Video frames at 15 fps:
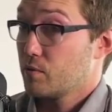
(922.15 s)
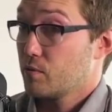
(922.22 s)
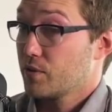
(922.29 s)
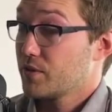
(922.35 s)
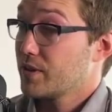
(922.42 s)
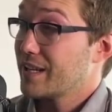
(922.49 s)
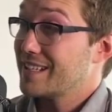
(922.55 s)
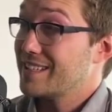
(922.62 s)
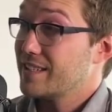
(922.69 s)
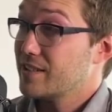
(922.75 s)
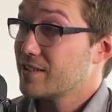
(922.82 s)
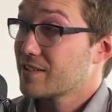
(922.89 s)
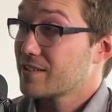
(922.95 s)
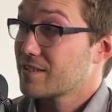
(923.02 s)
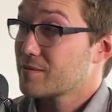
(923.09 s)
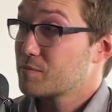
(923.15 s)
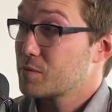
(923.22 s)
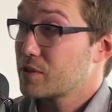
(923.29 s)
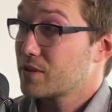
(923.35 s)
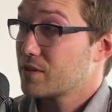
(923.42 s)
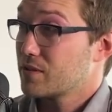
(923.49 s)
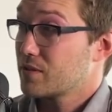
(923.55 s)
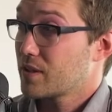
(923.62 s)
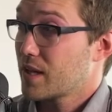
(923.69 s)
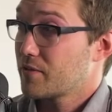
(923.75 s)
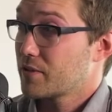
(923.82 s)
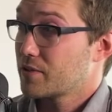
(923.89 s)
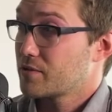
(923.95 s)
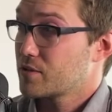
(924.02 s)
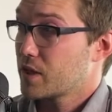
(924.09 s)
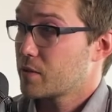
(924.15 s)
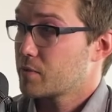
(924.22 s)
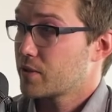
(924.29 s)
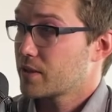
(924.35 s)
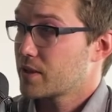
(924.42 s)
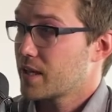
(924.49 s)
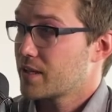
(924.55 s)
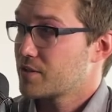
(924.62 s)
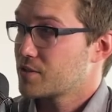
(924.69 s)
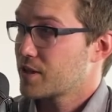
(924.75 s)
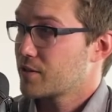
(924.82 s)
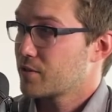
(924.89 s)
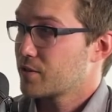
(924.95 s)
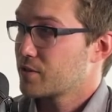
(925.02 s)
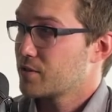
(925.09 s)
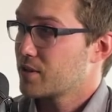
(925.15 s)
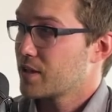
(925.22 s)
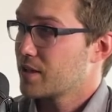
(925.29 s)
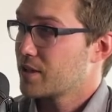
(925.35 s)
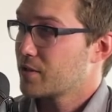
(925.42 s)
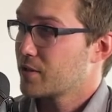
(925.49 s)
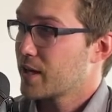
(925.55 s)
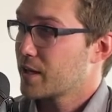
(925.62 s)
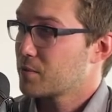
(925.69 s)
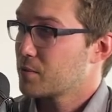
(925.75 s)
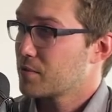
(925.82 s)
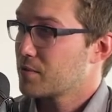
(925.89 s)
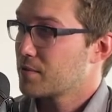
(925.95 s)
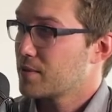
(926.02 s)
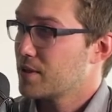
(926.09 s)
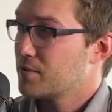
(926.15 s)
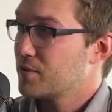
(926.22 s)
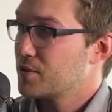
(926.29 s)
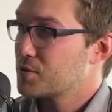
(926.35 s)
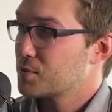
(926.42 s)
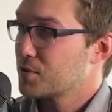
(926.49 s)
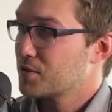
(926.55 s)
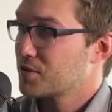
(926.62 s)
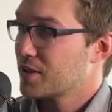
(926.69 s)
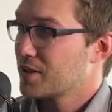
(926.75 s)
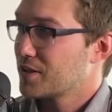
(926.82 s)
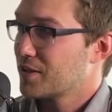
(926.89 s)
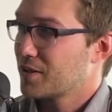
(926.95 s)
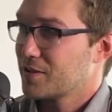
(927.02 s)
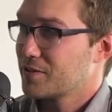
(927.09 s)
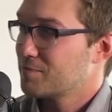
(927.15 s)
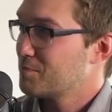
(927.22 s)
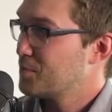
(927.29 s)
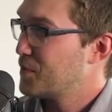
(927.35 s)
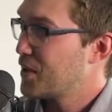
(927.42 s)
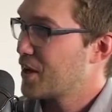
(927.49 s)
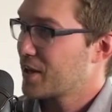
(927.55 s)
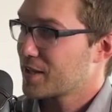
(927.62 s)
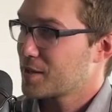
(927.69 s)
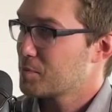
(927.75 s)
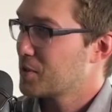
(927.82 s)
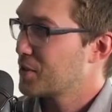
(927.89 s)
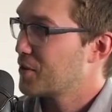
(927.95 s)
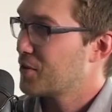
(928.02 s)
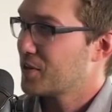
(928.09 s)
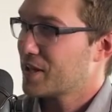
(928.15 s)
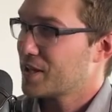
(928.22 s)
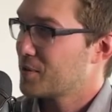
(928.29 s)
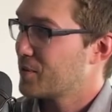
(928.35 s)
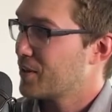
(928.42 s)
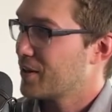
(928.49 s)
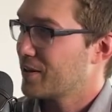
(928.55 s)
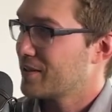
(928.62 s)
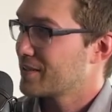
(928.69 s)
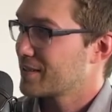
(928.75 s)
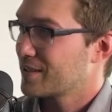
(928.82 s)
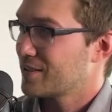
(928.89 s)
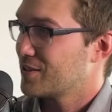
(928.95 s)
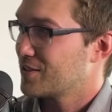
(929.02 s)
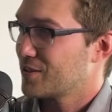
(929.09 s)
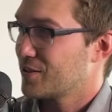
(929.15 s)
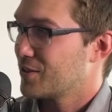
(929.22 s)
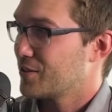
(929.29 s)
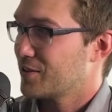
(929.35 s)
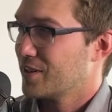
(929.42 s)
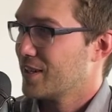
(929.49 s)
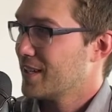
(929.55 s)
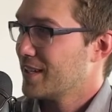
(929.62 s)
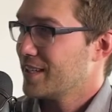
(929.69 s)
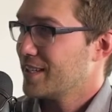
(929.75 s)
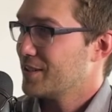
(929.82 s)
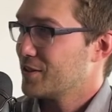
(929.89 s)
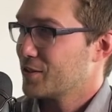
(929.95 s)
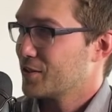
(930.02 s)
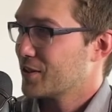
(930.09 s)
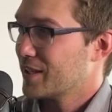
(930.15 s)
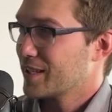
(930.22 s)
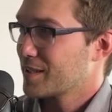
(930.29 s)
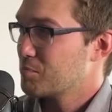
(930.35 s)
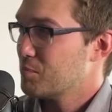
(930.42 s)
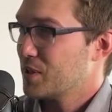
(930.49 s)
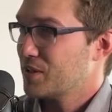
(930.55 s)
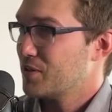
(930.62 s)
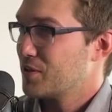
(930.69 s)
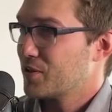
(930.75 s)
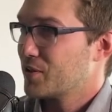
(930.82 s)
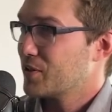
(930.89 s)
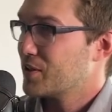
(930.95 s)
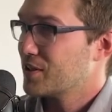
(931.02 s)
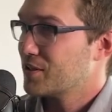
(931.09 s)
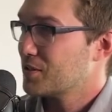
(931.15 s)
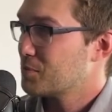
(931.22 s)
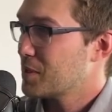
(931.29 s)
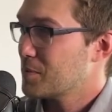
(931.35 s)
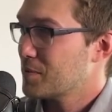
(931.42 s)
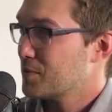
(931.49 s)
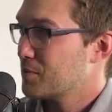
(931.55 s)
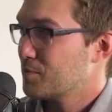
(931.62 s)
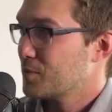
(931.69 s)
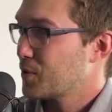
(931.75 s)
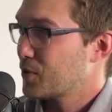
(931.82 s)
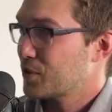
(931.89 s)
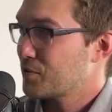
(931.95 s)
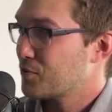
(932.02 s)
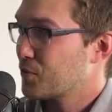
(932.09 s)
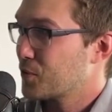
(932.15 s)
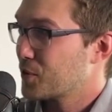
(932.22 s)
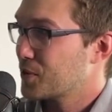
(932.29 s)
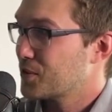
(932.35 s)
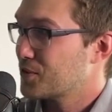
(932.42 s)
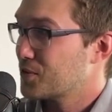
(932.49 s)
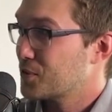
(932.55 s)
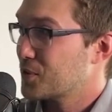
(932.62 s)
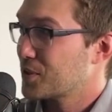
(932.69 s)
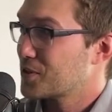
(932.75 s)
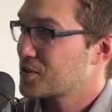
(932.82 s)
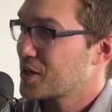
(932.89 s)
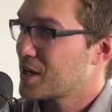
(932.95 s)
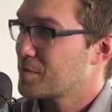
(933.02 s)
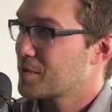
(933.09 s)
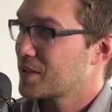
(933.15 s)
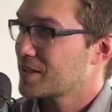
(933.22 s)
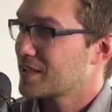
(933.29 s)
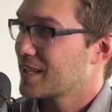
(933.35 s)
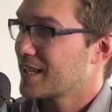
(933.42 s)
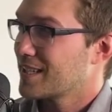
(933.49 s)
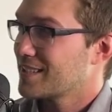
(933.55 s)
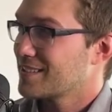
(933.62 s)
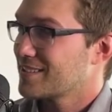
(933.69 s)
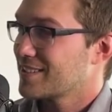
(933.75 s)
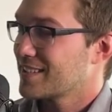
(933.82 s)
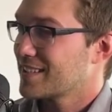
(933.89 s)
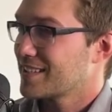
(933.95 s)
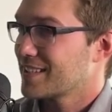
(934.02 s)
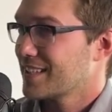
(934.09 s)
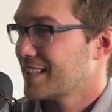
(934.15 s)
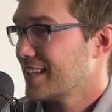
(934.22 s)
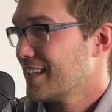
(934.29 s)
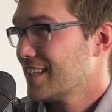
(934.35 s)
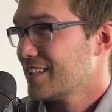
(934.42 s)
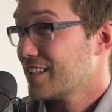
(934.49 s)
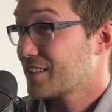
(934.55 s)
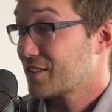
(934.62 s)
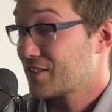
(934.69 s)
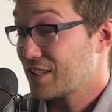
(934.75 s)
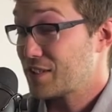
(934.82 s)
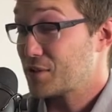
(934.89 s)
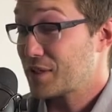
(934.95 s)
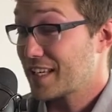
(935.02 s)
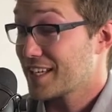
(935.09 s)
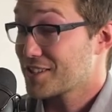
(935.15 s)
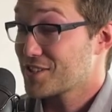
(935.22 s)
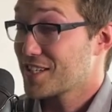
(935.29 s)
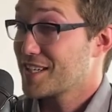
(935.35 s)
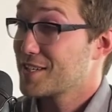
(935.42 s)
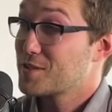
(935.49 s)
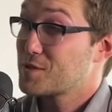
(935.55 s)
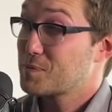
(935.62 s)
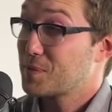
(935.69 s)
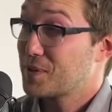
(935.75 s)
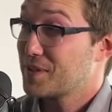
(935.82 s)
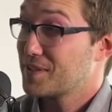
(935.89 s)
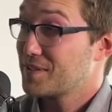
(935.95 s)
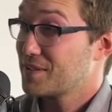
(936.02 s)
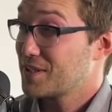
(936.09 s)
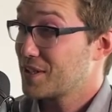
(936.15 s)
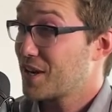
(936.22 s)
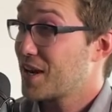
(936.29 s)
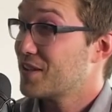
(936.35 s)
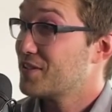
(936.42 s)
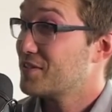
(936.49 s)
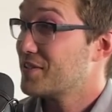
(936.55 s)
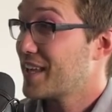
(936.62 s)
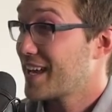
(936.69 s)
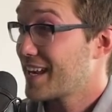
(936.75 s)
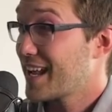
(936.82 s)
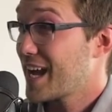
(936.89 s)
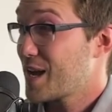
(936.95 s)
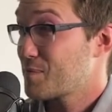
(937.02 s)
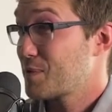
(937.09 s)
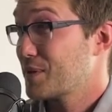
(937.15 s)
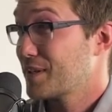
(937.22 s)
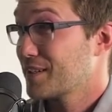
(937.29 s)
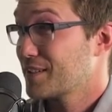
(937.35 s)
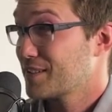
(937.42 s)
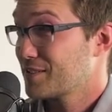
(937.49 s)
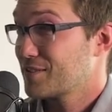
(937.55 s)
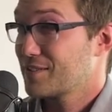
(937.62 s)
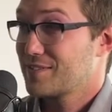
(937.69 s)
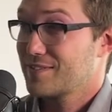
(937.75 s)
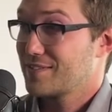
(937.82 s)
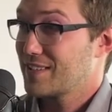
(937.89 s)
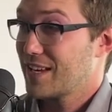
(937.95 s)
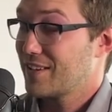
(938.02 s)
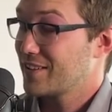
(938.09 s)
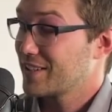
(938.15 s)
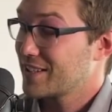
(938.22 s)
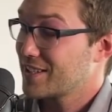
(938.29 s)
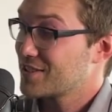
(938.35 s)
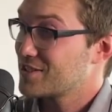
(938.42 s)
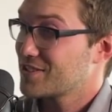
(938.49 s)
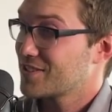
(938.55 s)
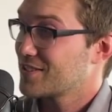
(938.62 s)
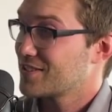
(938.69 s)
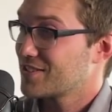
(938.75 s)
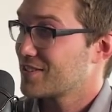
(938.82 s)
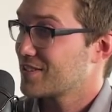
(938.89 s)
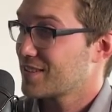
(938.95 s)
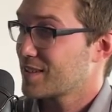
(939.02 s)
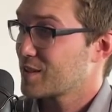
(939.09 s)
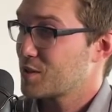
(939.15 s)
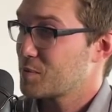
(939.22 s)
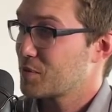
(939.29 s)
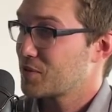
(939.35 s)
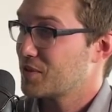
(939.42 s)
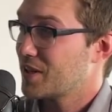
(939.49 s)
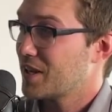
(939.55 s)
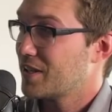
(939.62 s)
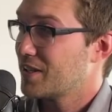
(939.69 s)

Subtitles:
ideal, because having jobs like that in general, you tend to interact with individuals that are not going to be going anywhere, because they're in their like mid 30s, maybe early 40s, doing a job like that. And it's like, not to say you can't change, but the odds of that happening in a town like Kitchener is just like almost none.